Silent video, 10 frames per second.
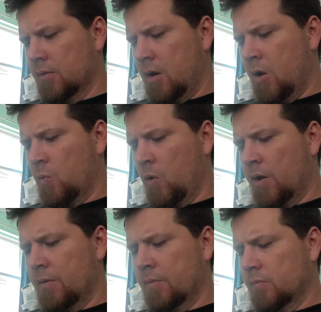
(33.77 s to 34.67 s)
on
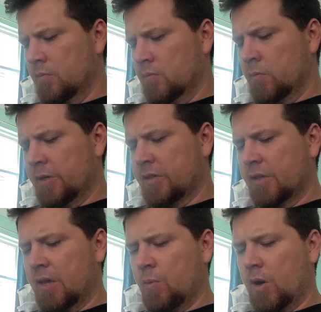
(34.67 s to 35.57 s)
one
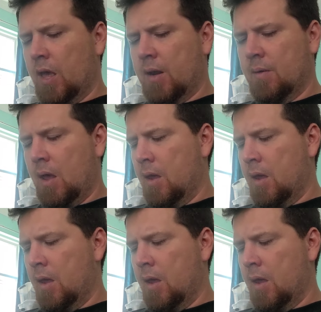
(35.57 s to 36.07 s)
recently, and went ahead